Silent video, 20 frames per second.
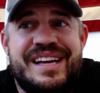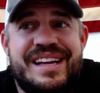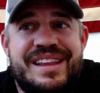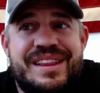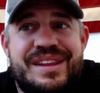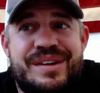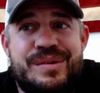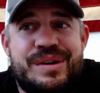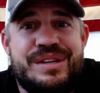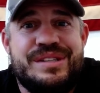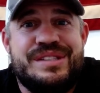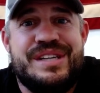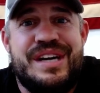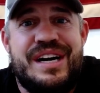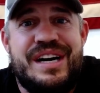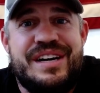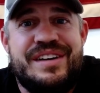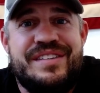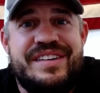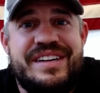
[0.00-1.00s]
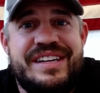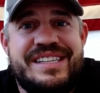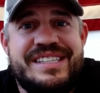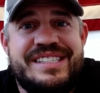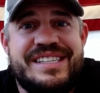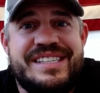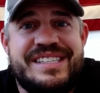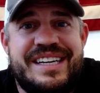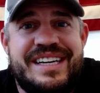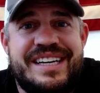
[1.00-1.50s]
The real talk of it
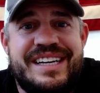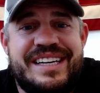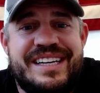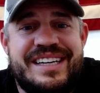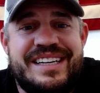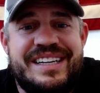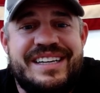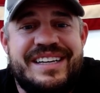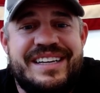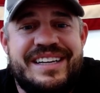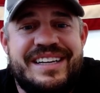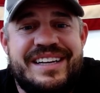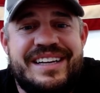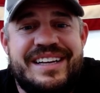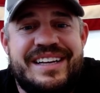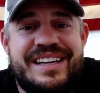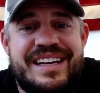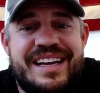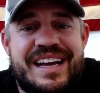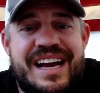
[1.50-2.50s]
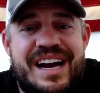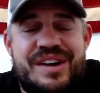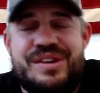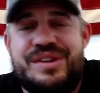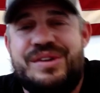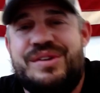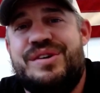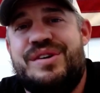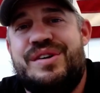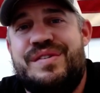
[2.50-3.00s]
is like, how do
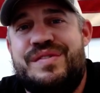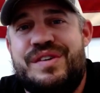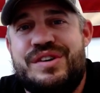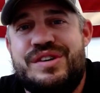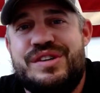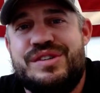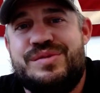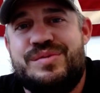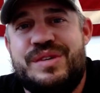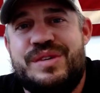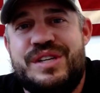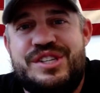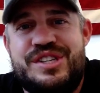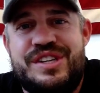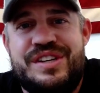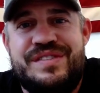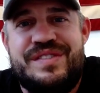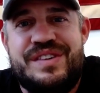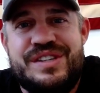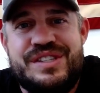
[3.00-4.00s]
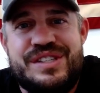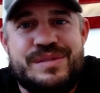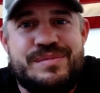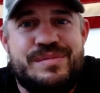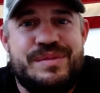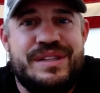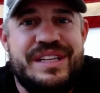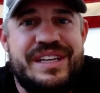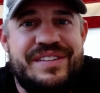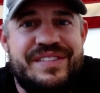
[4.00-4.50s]
you know if you're just wishing versus
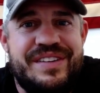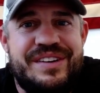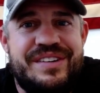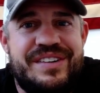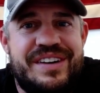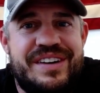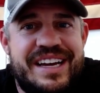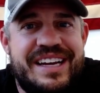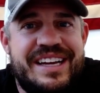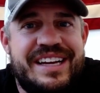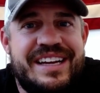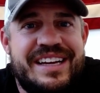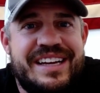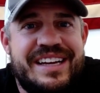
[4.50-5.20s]
believing, right?